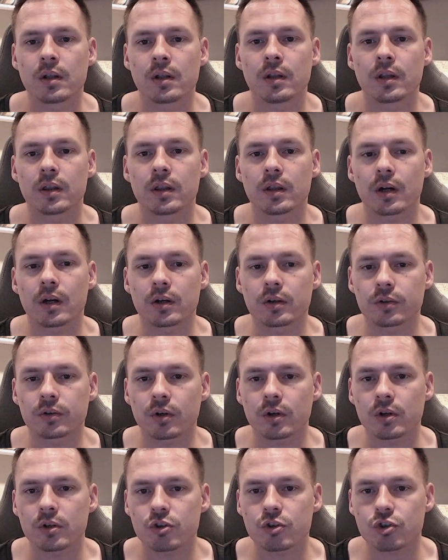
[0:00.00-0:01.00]
that are
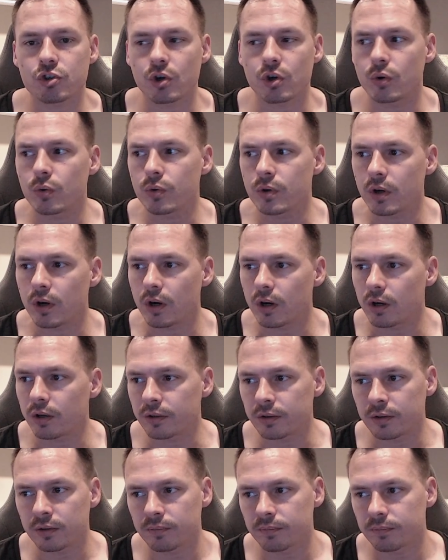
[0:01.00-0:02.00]
not shown
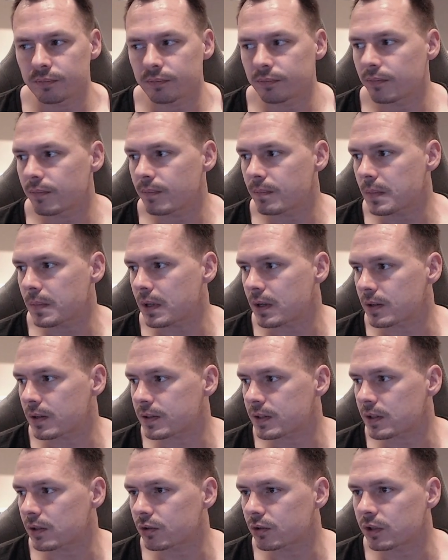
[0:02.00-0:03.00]
on a
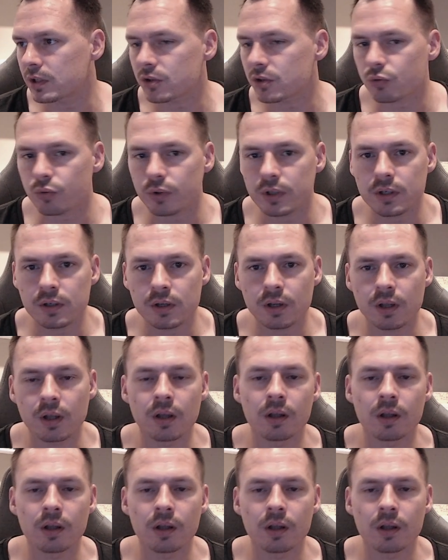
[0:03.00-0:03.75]
CRT screen,